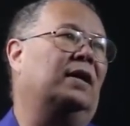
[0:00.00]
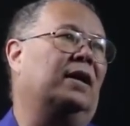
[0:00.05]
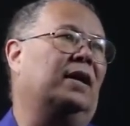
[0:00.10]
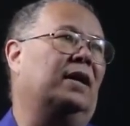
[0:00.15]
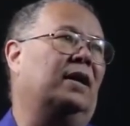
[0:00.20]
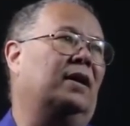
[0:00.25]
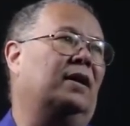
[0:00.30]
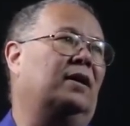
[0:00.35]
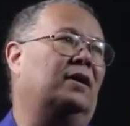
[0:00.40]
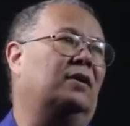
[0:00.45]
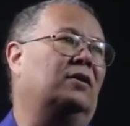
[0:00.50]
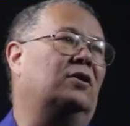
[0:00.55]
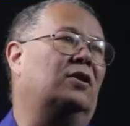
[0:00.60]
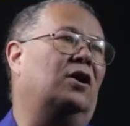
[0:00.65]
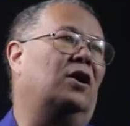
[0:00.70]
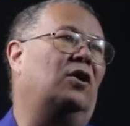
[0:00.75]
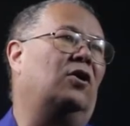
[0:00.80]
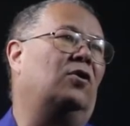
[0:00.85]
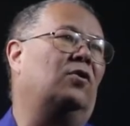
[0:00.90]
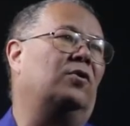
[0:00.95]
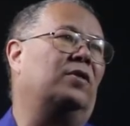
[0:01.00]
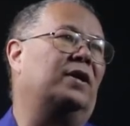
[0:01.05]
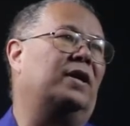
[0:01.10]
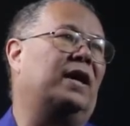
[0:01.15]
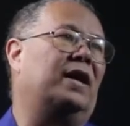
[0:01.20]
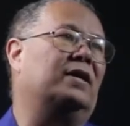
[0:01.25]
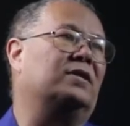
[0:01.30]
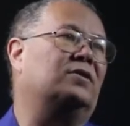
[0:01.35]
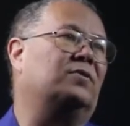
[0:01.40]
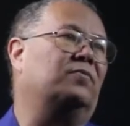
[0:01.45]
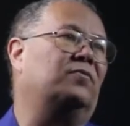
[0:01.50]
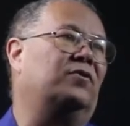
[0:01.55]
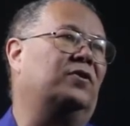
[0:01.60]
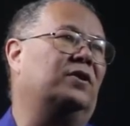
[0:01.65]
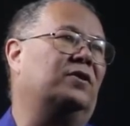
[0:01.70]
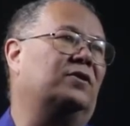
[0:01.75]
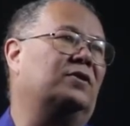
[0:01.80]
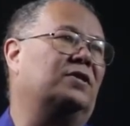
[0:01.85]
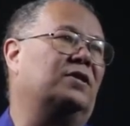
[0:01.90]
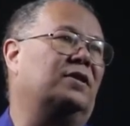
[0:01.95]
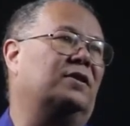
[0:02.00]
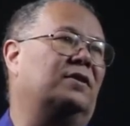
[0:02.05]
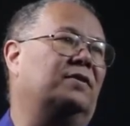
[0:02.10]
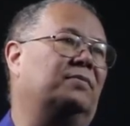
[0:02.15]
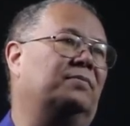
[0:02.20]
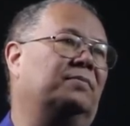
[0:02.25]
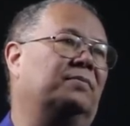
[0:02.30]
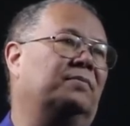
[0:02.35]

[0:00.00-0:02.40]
in Go that has some fields in it.